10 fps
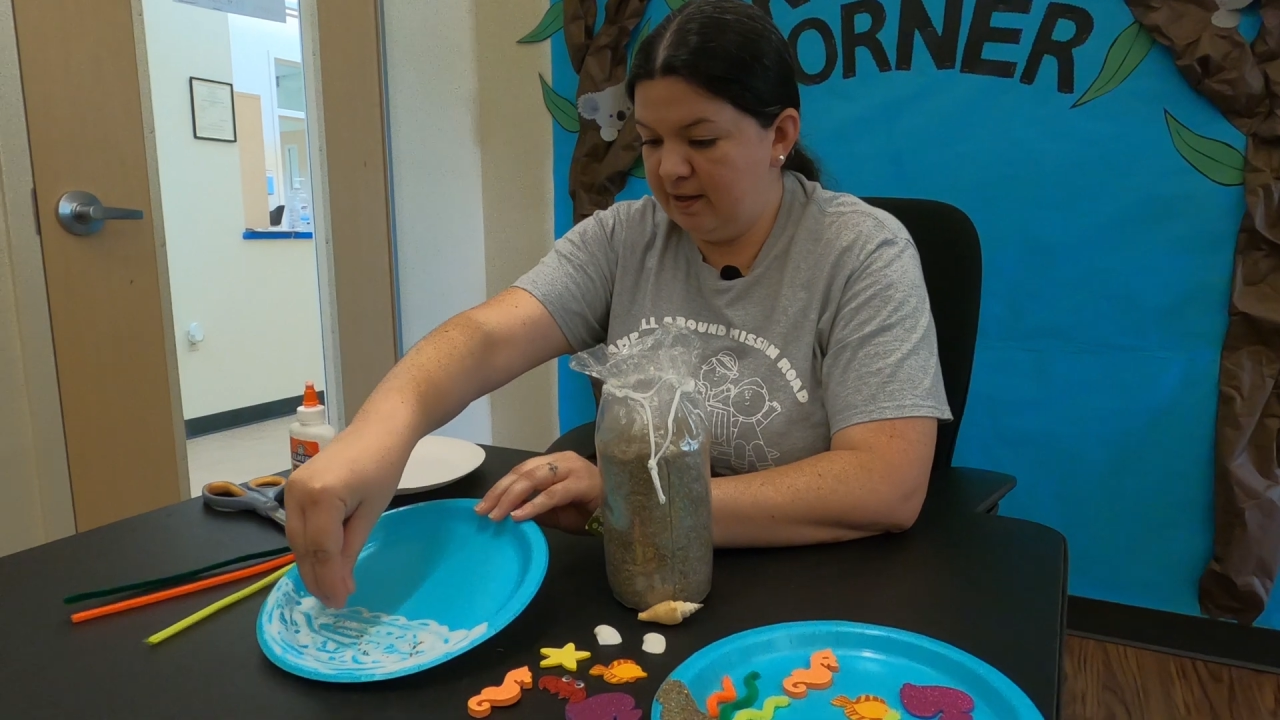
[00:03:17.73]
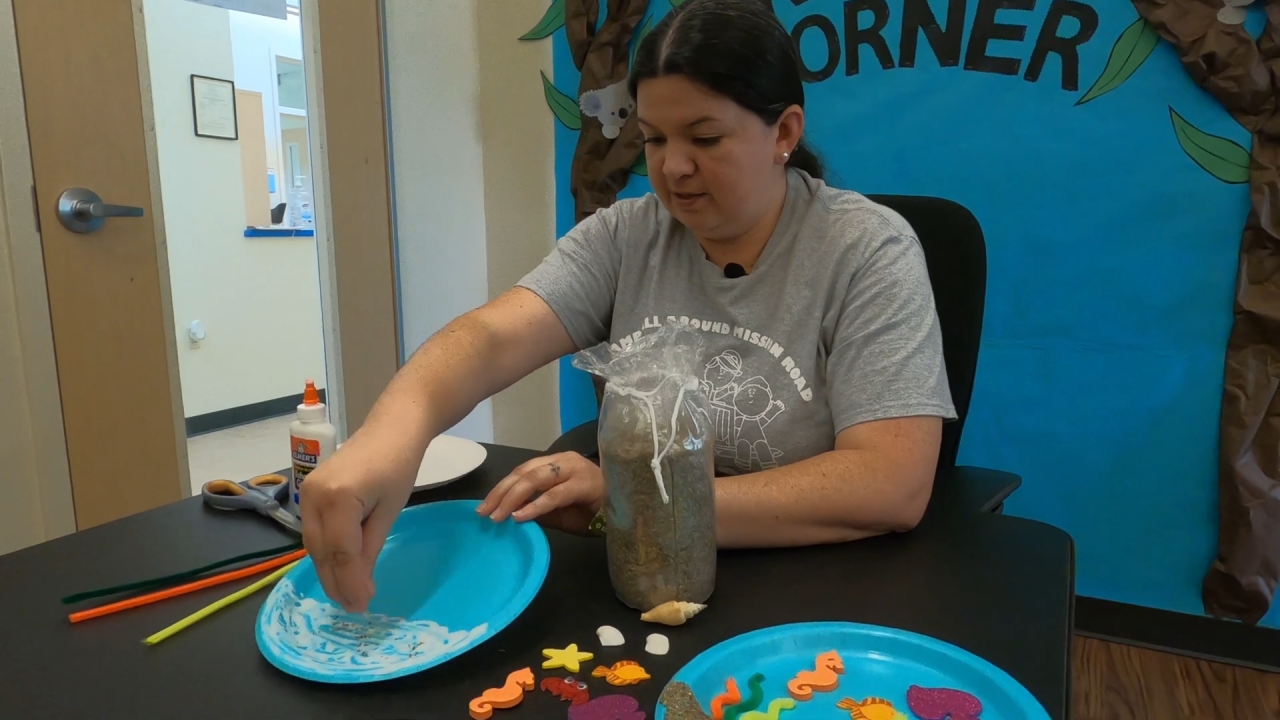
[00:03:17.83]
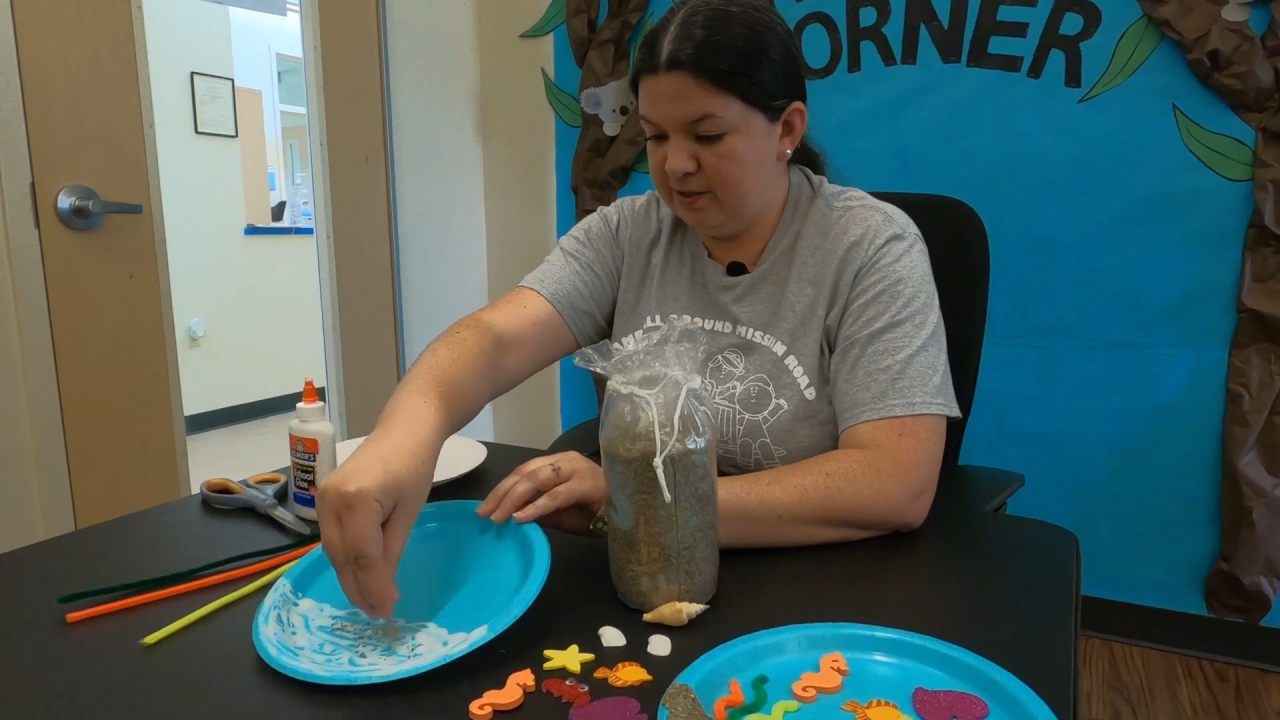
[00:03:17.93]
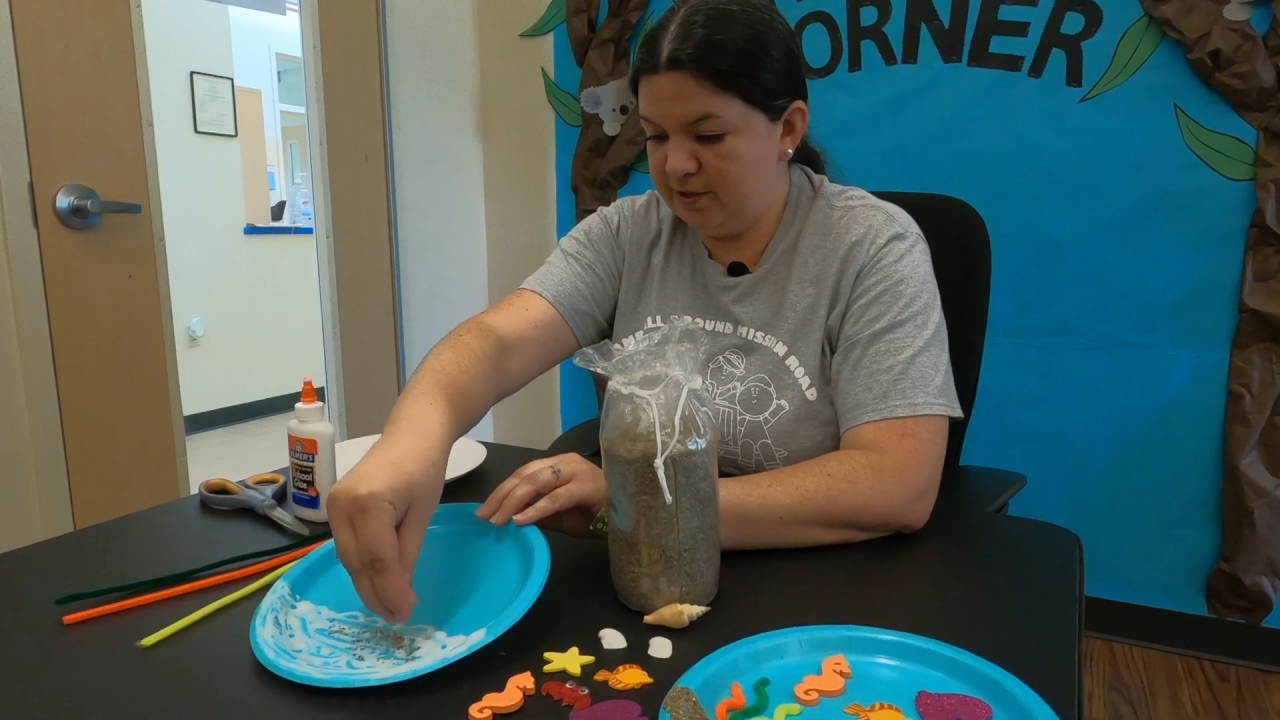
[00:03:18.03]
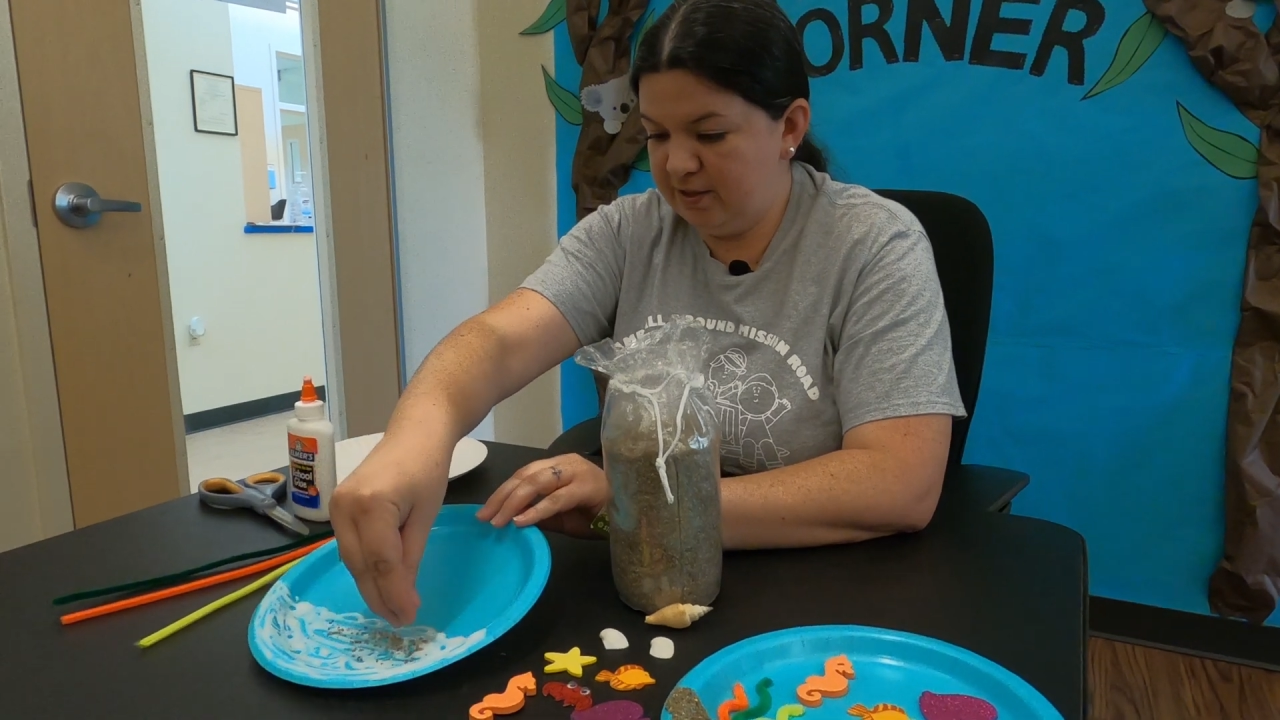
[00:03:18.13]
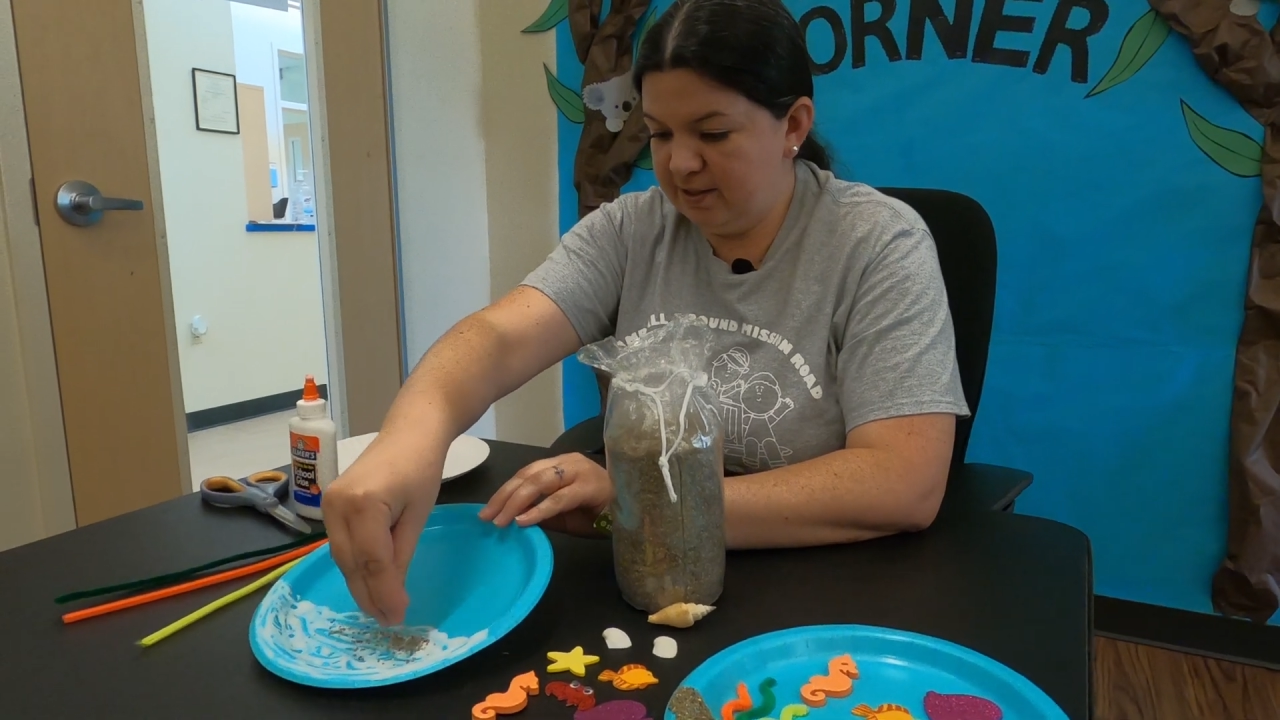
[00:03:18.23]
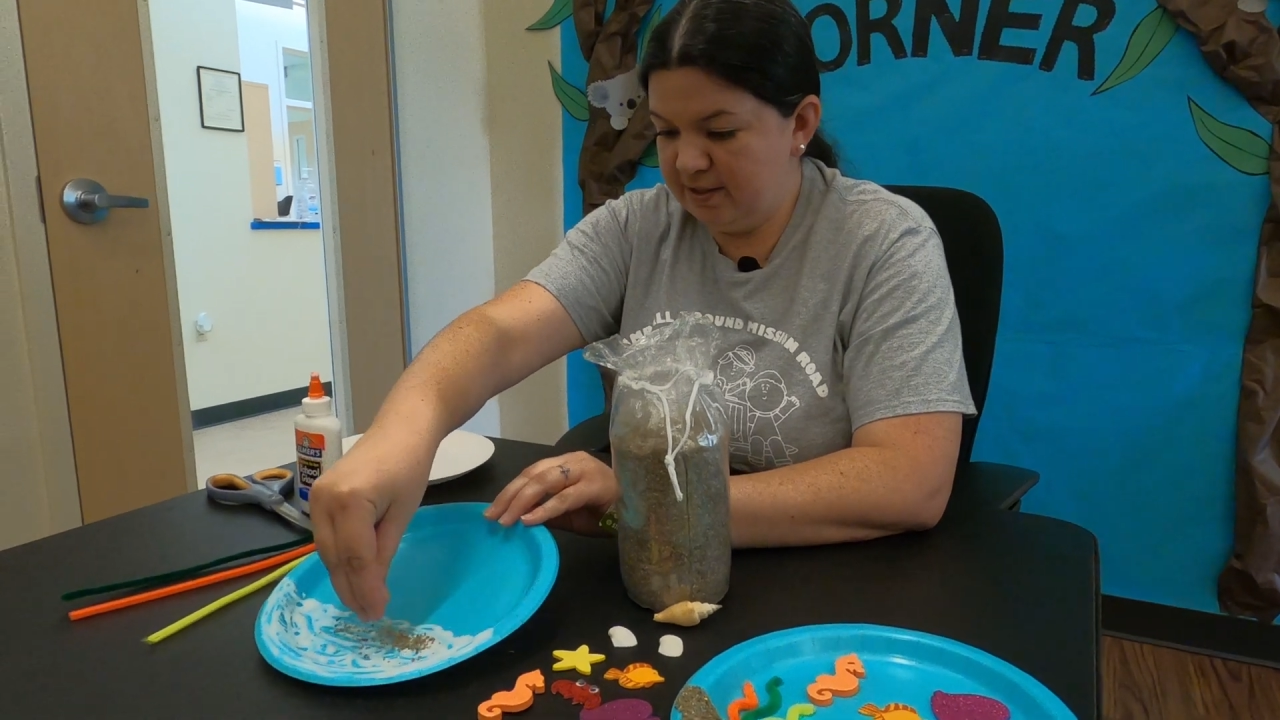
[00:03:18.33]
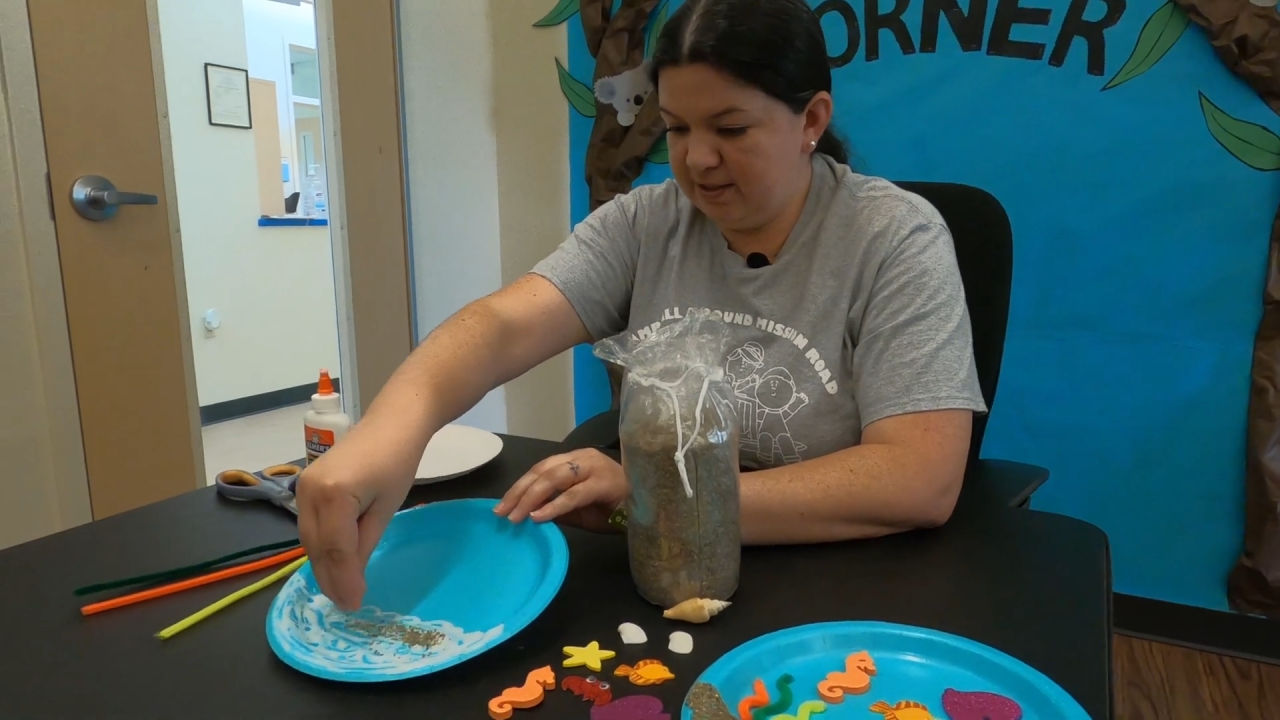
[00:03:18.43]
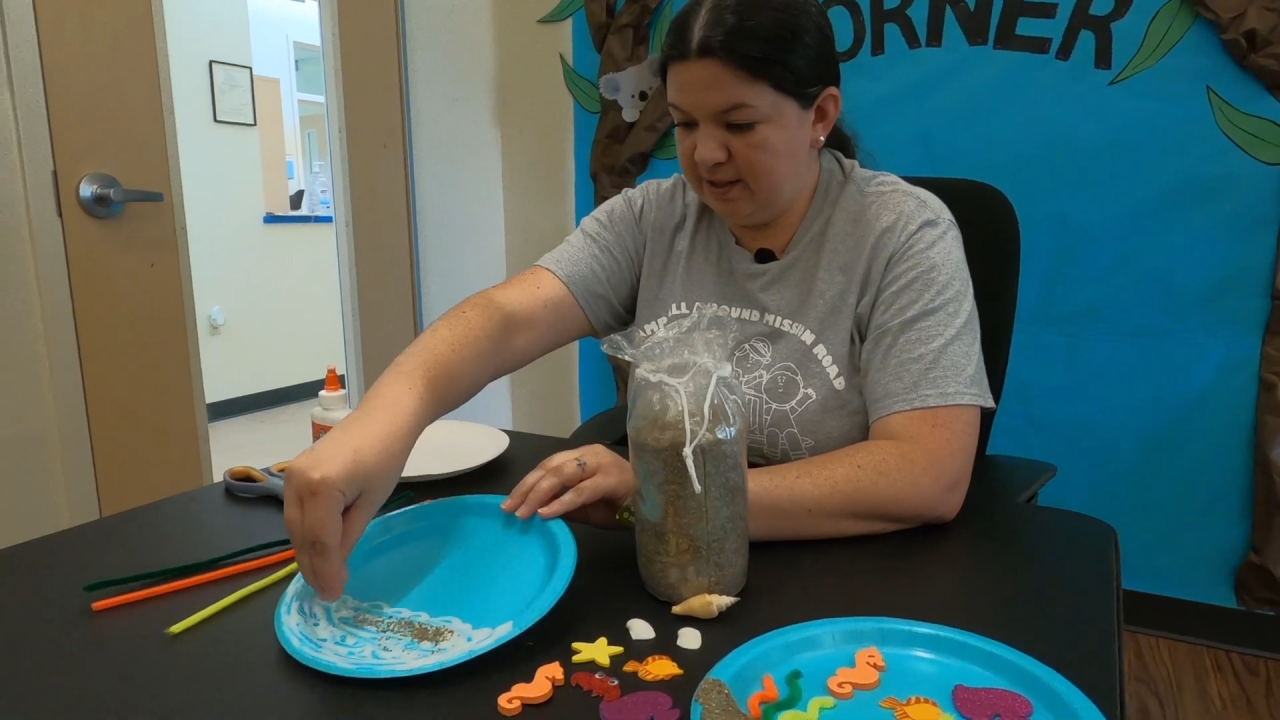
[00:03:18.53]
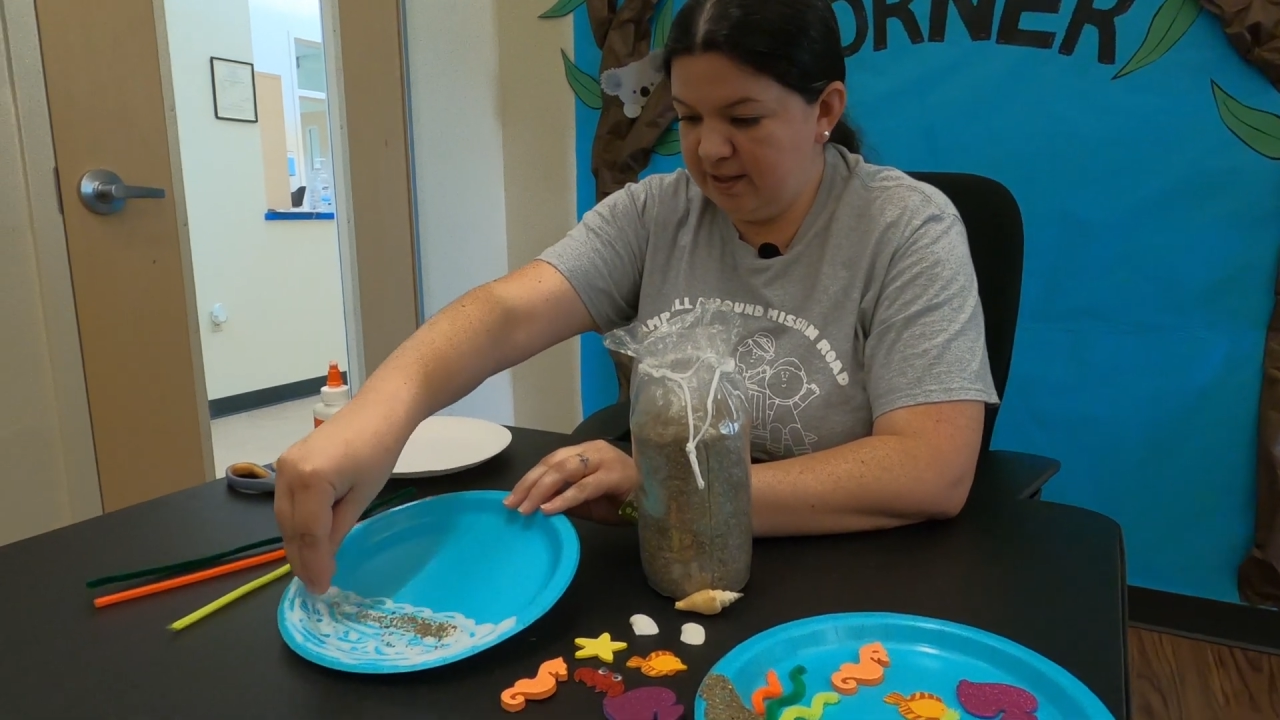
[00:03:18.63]
As you can
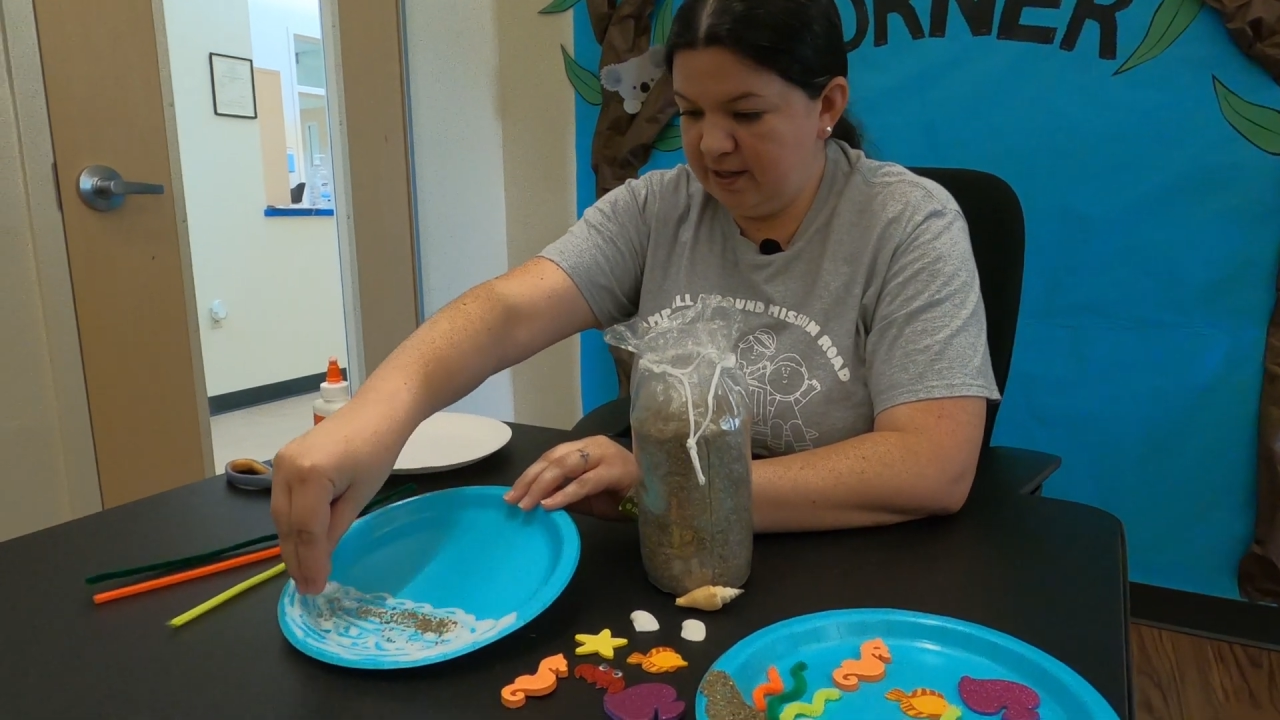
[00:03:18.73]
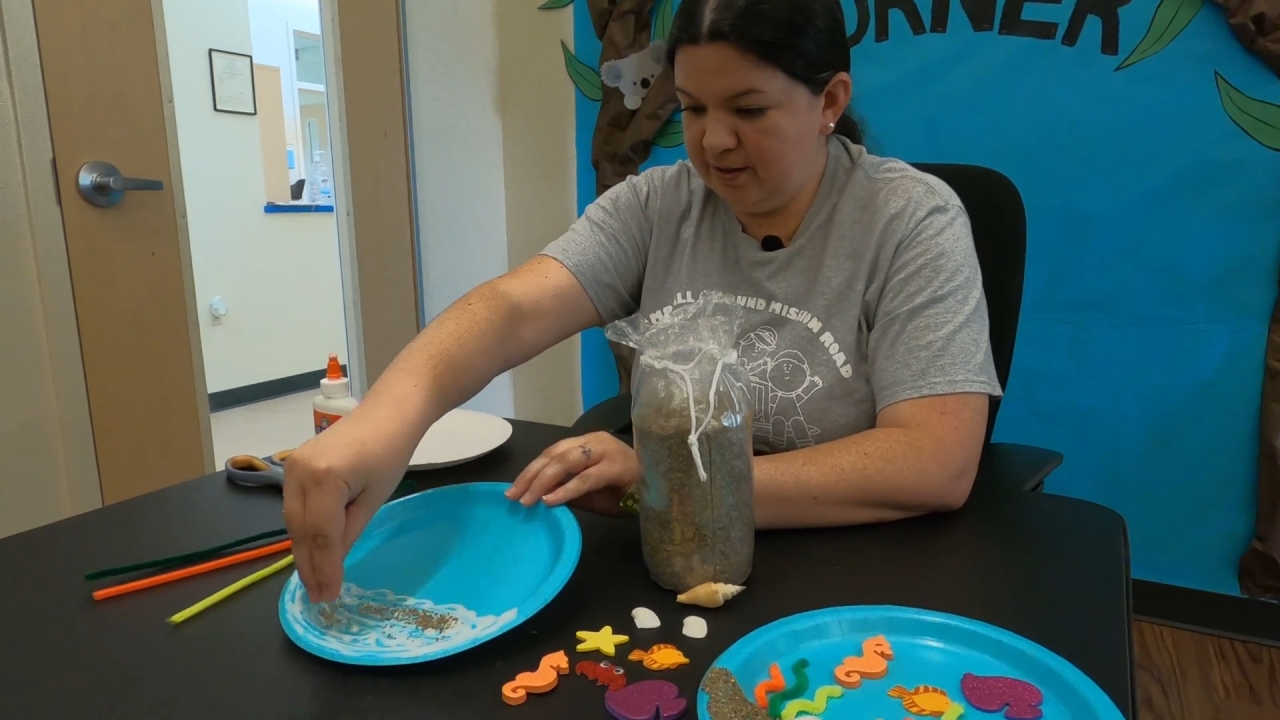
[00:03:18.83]
see there,